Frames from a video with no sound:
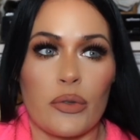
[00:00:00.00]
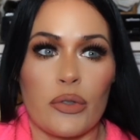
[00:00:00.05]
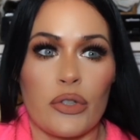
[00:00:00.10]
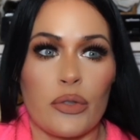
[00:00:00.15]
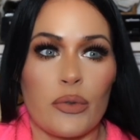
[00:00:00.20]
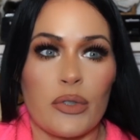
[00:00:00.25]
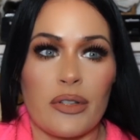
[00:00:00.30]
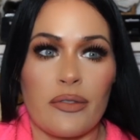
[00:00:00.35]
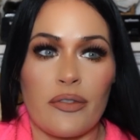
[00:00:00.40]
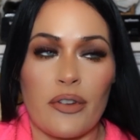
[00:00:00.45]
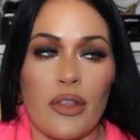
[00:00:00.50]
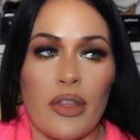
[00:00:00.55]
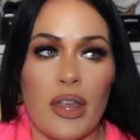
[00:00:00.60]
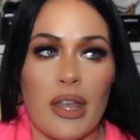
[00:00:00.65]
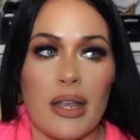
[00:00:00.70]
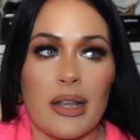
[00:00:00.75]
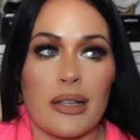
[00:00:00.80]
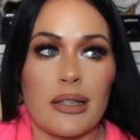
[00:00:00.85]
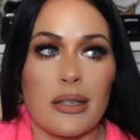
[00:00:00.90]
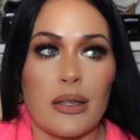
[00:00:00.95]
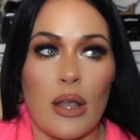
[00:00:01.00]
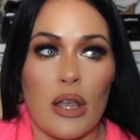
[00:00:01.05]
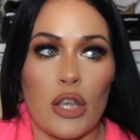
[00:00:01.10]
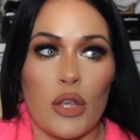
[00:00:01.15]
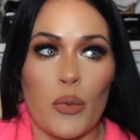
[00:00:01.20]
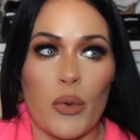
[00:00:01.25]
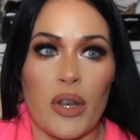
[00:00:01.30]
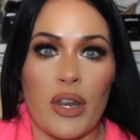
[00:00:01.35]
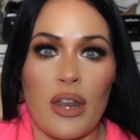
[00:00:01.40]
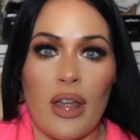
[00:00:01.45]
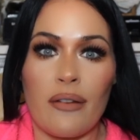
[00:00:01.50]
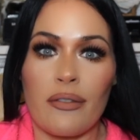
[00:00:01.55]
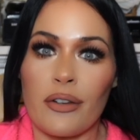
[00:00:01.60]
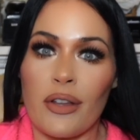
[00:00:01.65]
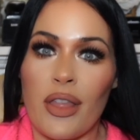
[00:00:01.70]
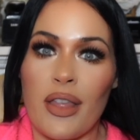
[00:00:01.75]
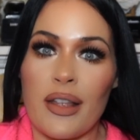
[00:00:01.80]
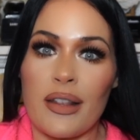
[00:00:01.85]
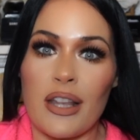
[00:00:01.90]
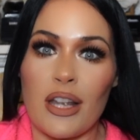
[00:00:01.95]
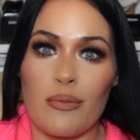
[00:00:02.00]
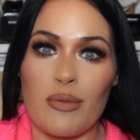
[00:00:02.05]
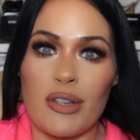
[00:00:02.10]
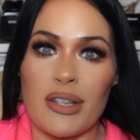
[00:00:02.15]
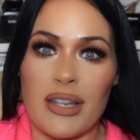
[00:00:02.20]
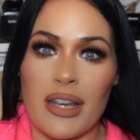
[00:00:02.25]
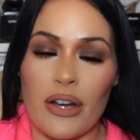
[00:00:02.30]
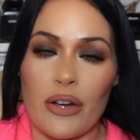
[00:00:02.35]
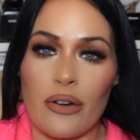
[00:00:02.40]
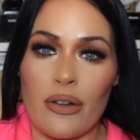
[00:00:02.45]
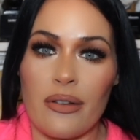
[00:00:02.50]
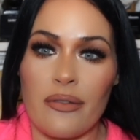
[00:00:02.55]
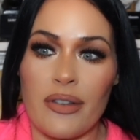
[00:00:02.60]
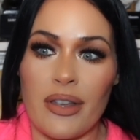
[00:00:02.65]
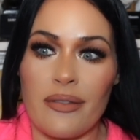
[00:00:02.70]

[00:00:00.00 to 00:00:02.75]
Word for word: do different things that you would never think they'd be scared of.